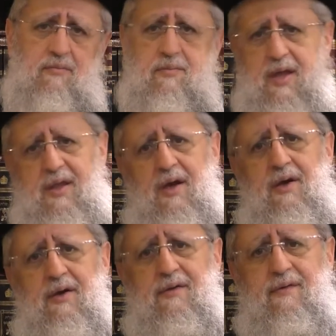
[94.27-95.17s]
Better
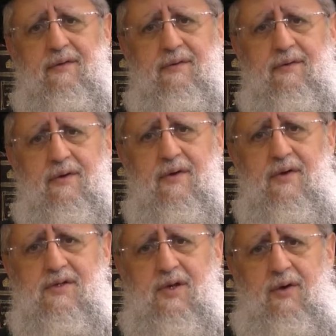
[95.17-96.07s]
not.
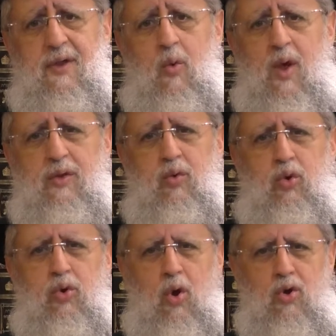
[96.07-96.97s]
So they want to
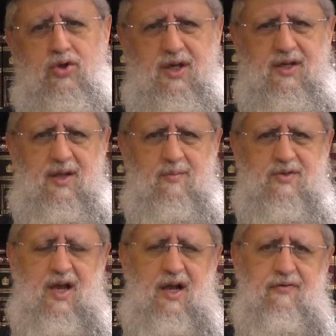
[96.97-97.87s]
torture
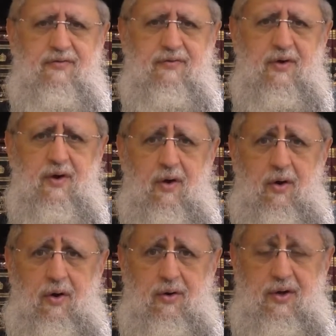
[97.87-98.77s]
themselves,
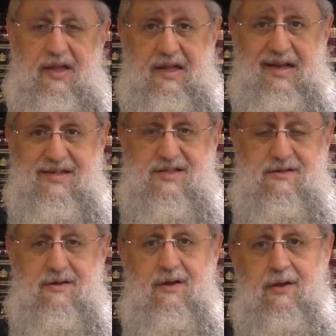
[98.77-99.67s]
or at
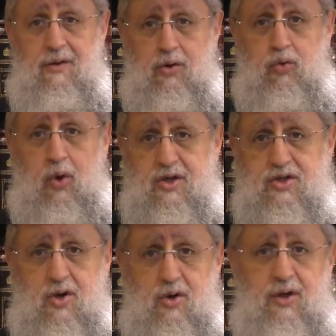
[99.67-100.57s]
least not to
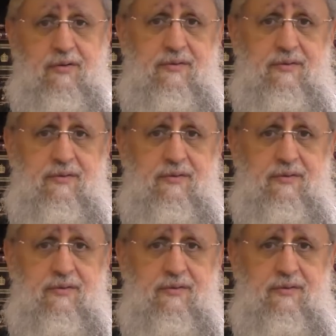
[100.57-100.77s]
enjoy.